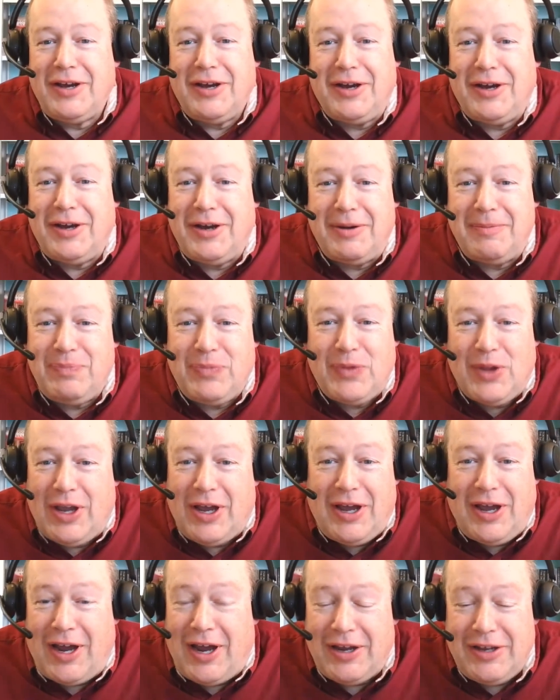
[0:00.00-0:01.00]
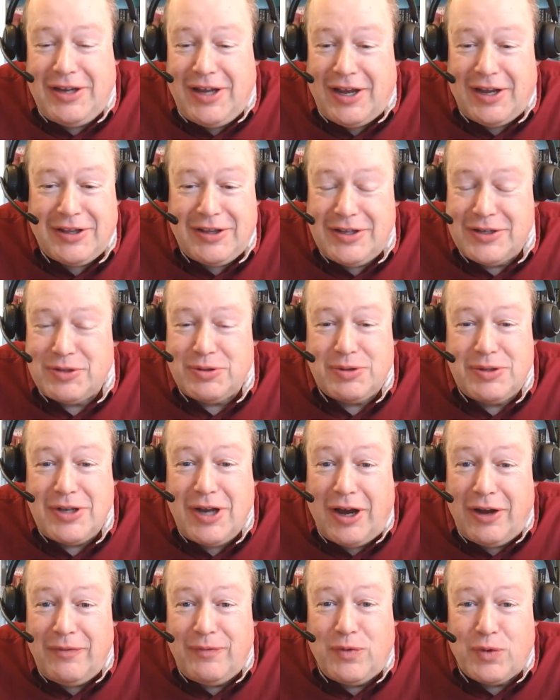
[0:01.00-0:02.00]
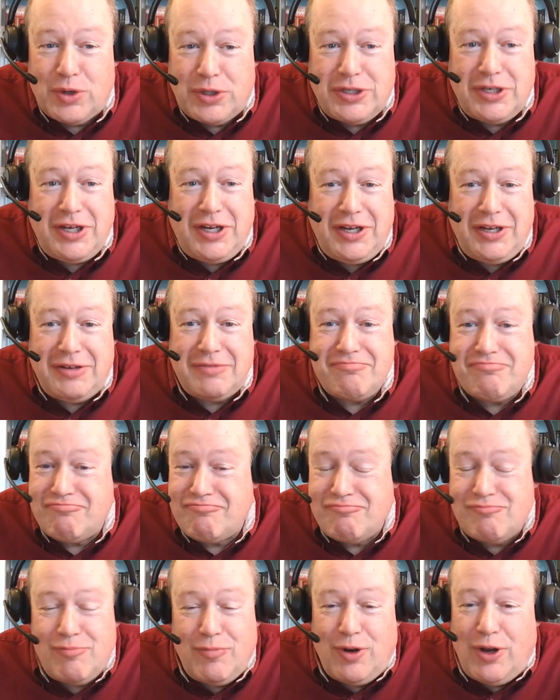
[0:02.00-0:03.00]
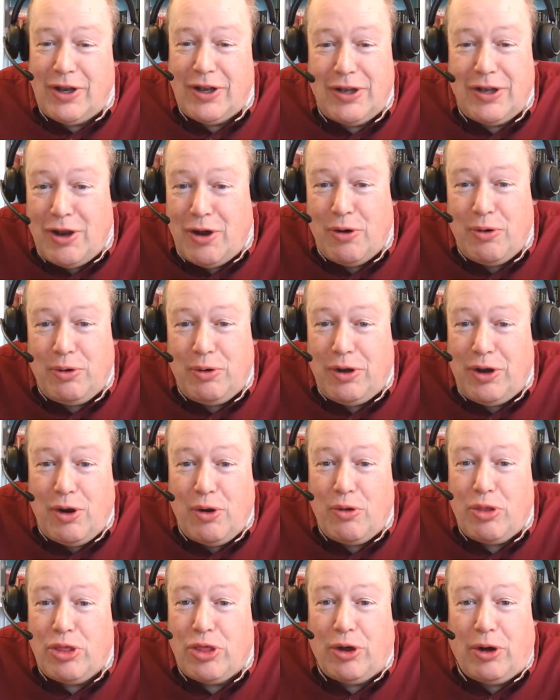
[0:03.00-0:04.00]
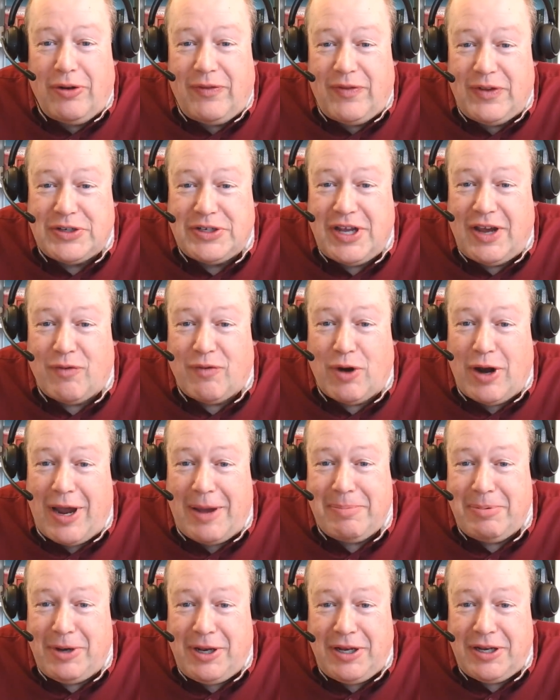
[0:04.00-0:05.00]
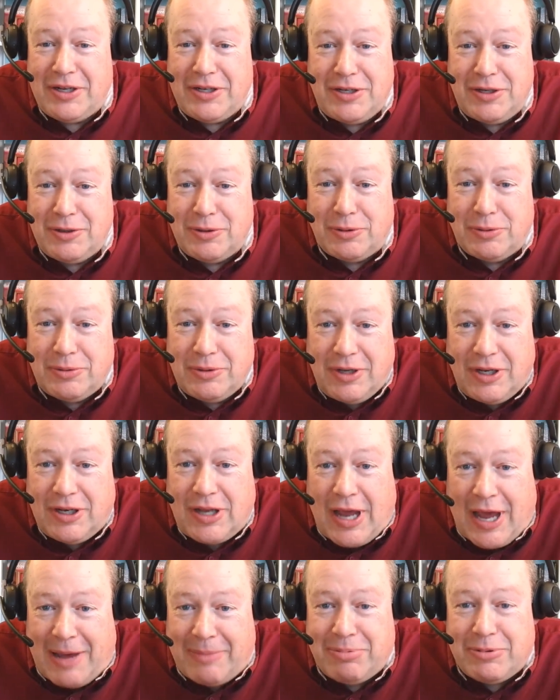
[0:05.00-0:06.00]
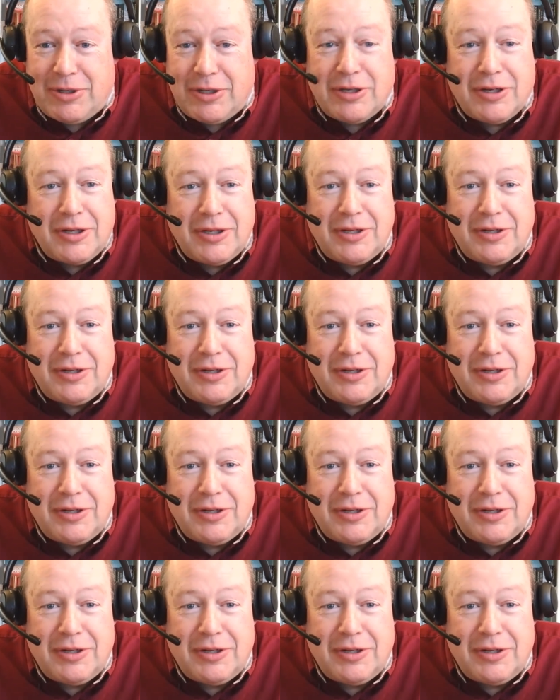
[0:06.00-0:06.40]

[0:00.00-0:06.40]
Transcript: This was unforeseen. No thought of this ever happening until it happened.